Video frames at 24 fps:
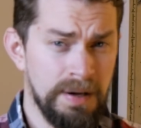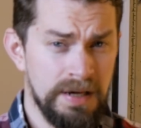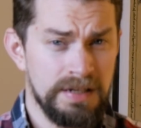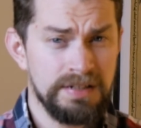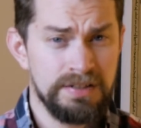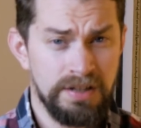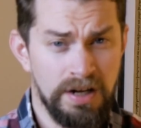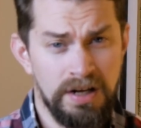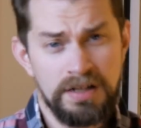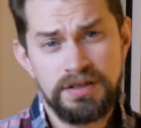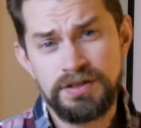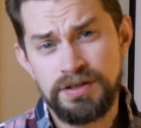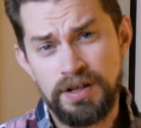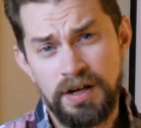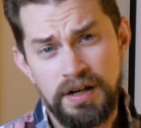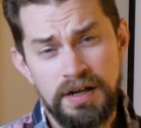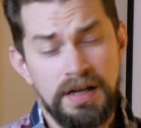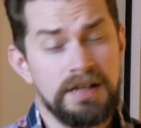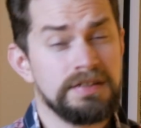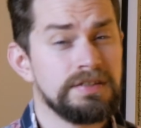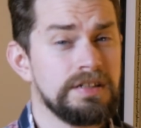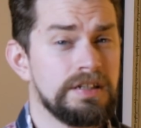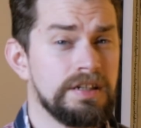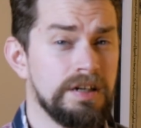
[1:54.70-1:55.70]
But DonJon
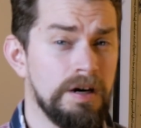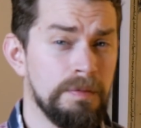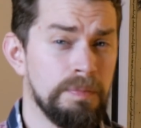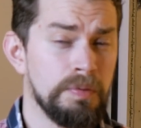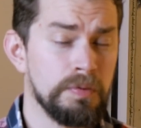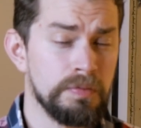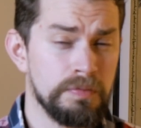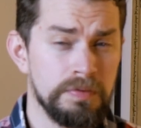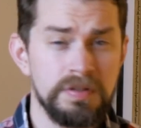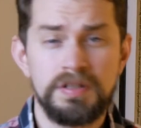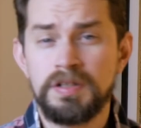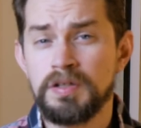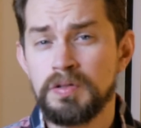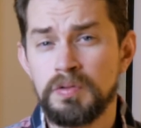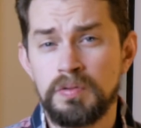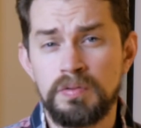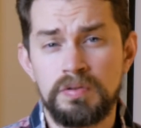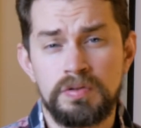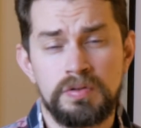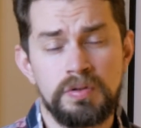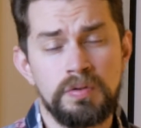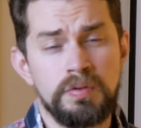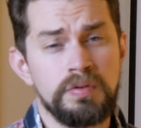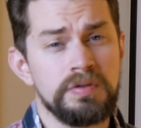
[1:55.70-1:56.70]
has a couple really
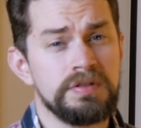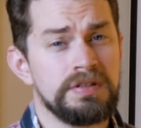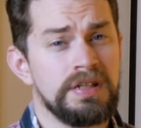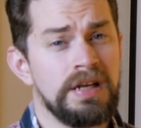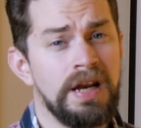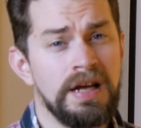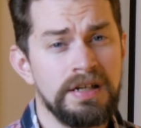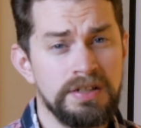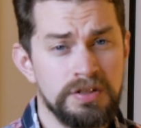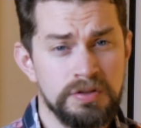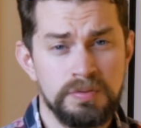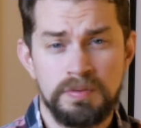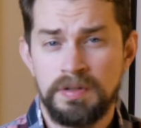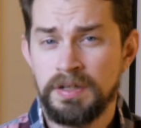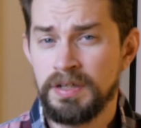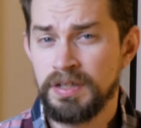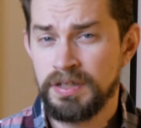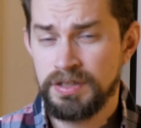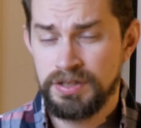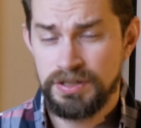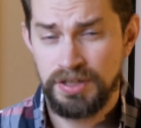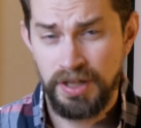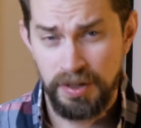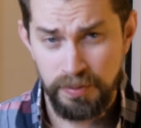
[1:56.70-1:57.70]
cool tools that I just wanted
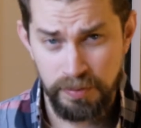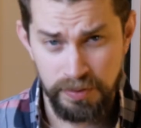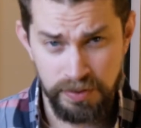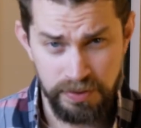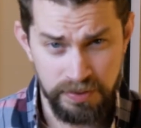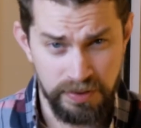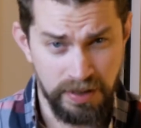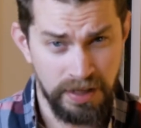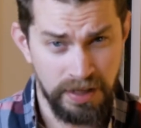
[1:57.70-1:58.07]
to share with you